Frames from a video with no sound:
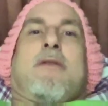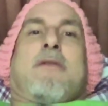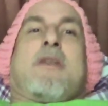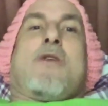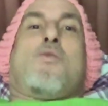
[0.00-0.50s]

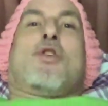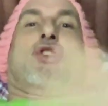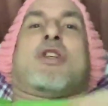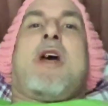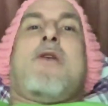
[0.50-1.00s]
they would
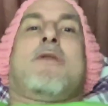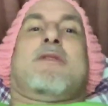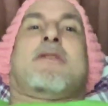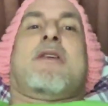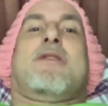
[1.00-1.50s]
share and
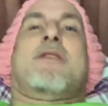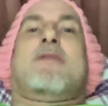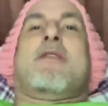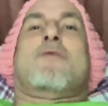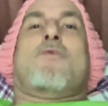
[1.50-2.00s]
say,
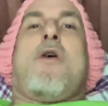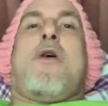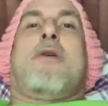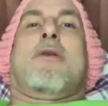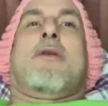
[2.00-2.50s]
this is
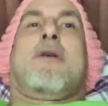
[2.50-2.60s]
wrong.